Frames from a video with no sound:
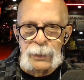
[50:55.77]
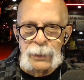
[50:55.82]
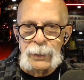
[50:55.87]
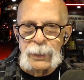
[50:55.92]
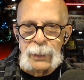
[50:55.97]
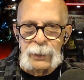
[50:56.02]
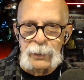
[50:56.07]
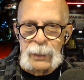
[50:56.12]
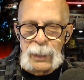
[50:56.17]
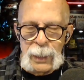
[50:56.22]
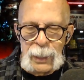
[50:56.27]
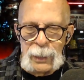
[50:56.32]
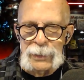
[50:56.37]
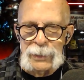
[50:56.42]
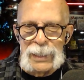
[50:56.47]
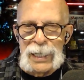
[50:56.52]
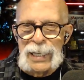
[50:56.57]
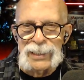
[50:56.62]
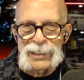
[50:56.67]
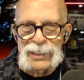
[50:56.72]
had an,
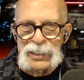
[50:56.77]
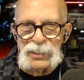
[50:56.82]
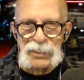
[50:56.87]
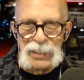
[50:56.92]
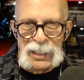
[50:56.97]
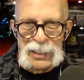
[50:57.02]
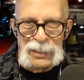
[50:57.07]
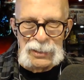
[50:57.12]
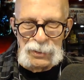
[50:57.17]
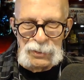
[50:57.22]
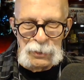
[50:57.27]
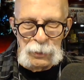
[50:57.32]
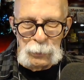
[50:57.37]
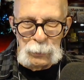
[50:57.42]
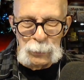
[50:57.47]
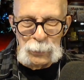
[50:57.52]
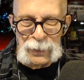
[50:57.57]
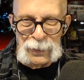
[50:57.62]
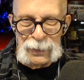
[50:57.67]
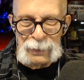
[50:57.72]
an Alexa
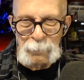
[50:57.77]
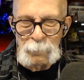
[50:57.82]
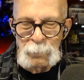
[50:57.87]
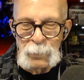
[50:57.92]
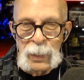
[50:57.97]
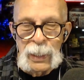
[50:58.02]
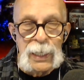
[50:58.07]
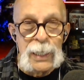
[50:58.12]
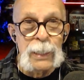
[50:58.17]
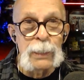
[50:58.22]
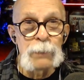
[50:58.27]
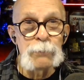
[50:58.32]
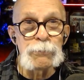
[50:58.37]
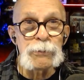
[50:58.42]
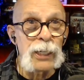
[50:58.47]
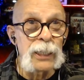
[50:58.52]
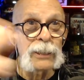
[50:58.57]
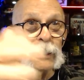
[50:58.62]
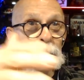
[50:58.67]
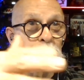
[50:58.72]
unit.
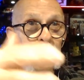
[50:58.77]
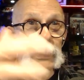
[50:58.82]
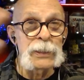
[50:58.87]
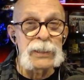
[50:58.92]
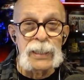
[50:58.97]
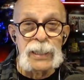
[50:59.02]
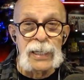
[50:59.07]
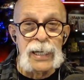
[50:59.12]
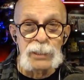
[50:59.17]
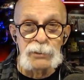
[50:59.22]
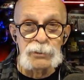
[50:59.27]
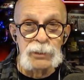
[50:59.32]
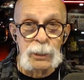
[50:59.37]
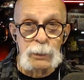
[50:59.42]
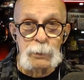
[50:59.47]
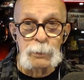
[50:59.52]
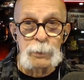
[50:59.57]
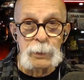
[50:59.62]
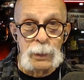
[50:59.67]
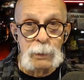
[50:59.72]
And finally, one day I
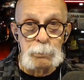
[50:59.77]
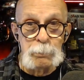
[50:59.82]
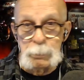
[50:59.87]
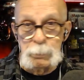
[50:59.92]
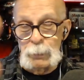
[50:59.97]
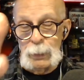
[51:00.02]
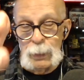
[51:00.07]
said,